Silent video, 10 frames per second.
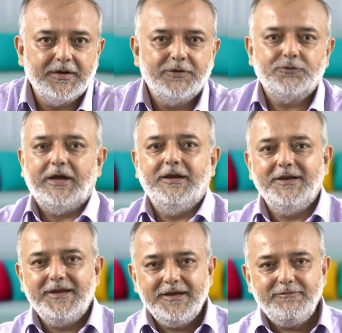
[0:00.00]
So, I will
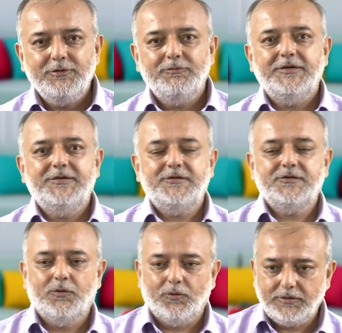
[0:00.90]
leave you with this
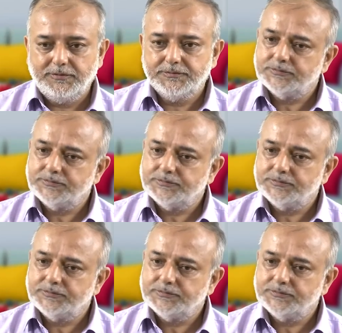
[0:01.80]
quote